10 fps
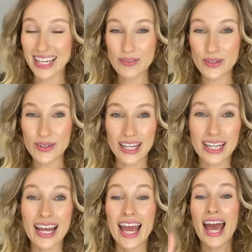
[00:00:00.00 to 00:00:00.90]
Thanks for
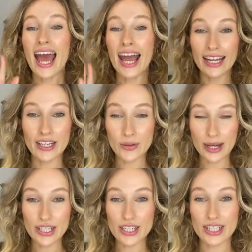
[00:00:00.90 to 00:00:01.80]
joining. Any
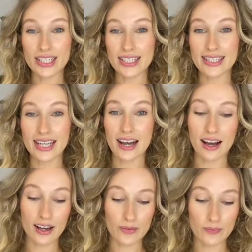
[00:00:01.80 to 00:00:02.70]
questions,
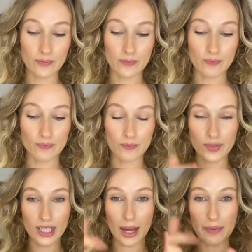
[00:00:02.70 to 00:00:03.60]

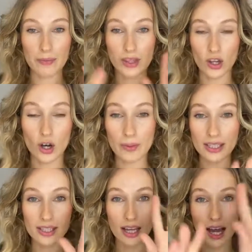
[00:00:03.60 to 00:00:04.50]
type them in the
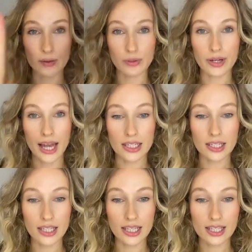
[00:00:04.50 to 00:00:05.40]
comments. I will
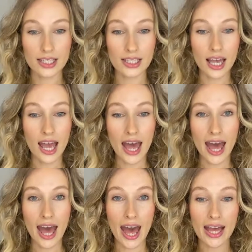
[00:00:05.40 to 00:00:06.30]
end this
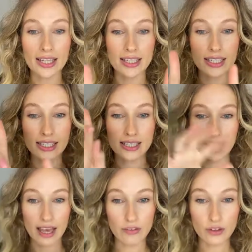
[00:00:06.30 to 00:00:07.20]
and
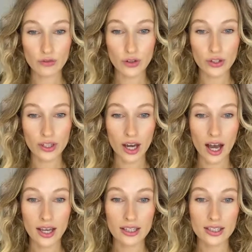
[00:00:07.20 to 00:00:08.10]
save it for you
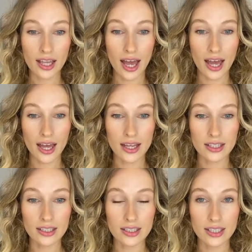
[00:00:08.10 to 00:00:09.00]
guys.
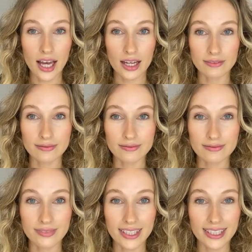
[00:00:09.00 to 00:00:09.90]
And yeah,
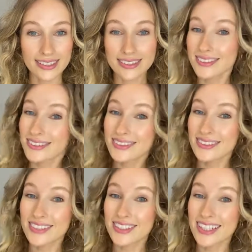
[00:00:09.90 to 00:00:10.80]
we can
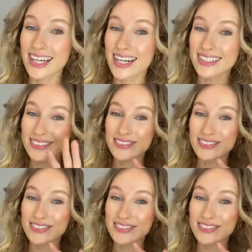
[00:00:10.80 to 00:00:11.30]
talk later.